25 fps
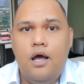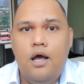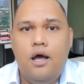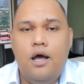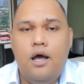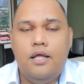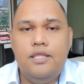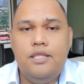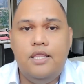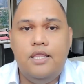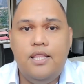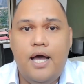
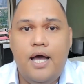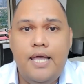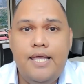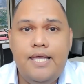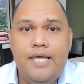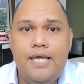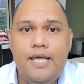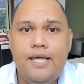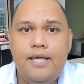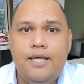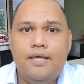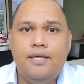uh,
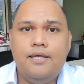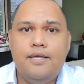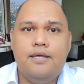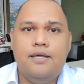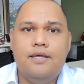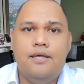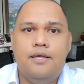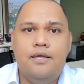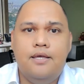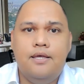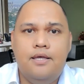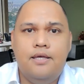denying
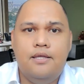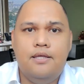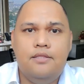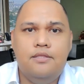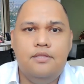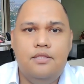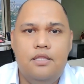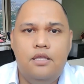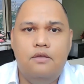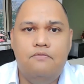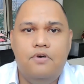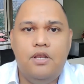
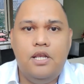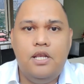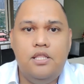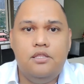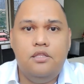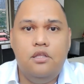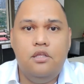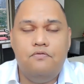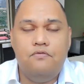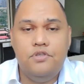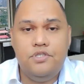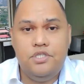the
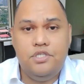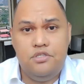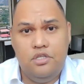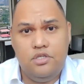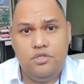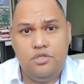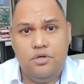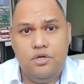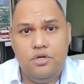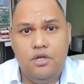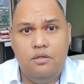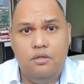validity of his
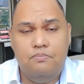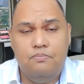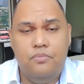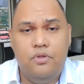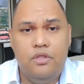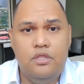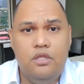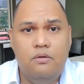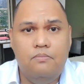signature in